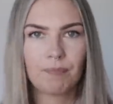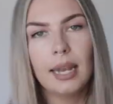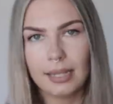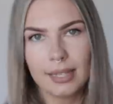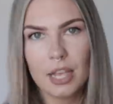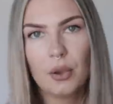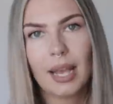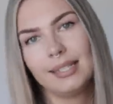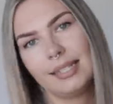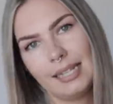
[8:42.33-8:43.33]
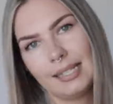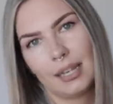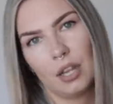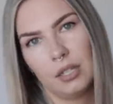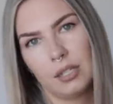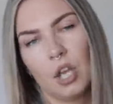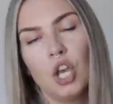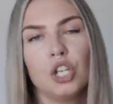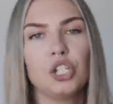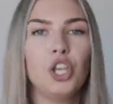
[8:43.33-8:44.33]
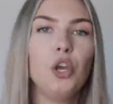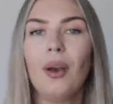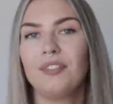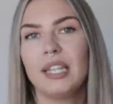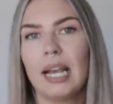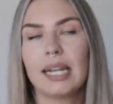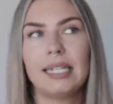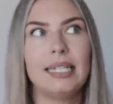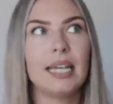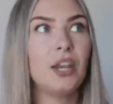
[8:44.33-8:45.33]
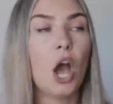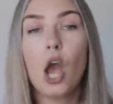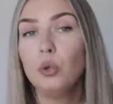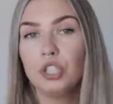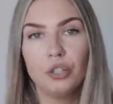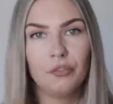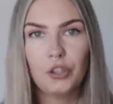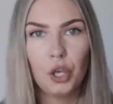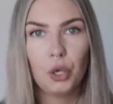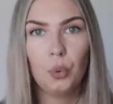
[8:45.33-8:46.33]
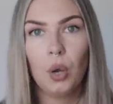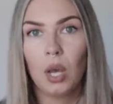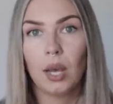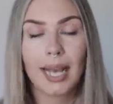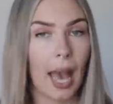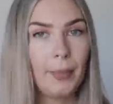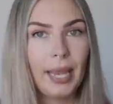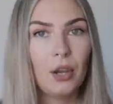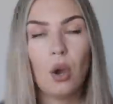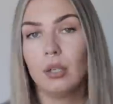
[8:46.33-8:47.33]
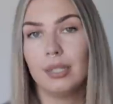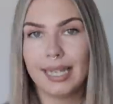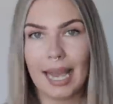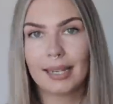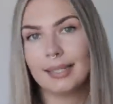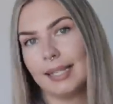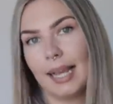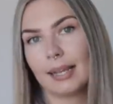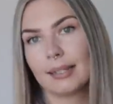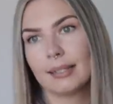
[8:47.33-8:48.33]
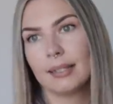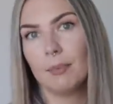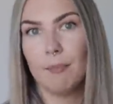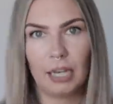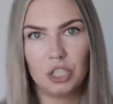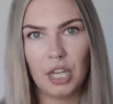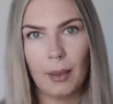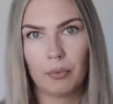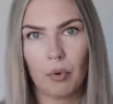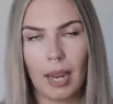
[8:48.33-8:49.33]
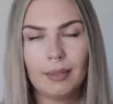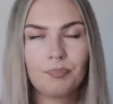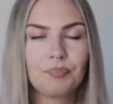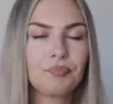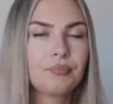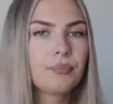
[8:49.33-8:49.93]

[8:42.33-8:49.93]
Let's say you get seasickness. So you have selected an ocean view cabin on deck 6 midship, right?